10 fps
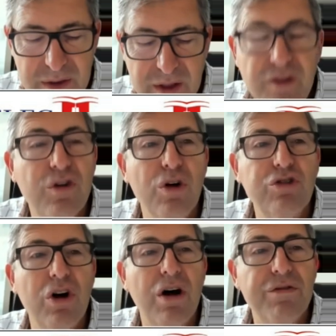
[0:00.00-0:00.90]
the
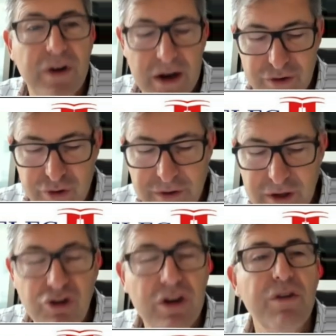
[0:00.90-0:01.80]
disclosure of uh,
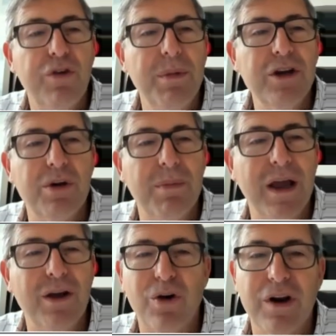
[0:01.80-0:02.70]
strategic information
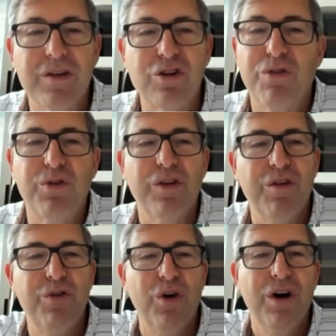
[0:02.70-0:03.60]
by an organization. Of
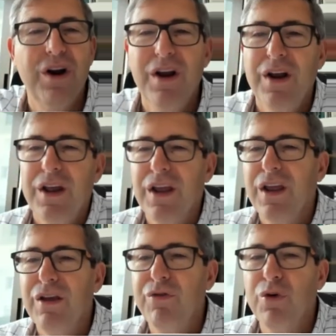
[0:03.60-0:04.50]
course, if you're
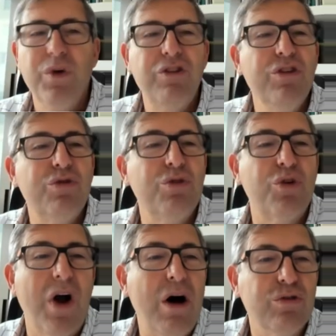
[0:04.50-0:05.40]
if you're reaching to
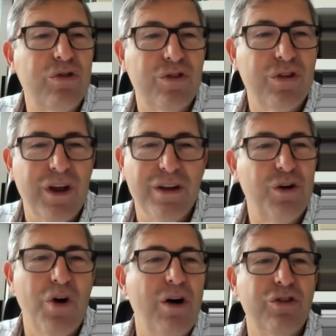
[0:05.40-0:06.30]
crowds, and
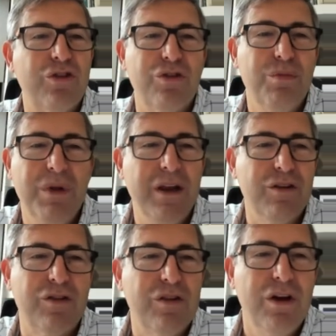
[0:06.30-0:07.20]
the crowds
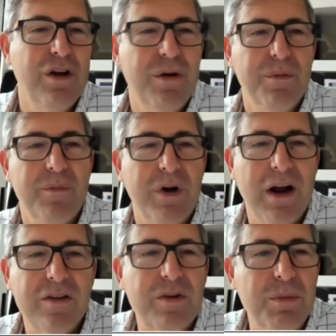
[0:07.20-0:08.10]
means
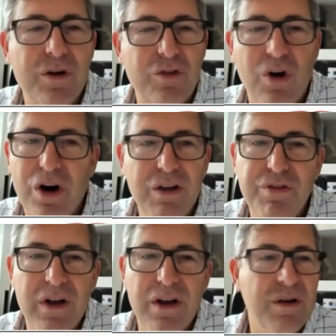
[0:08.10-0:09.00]
customers or
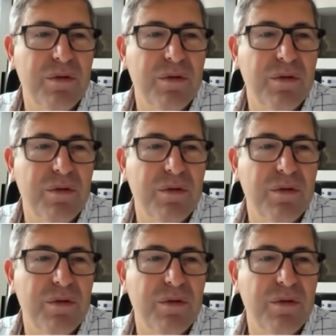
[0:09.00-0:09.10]
even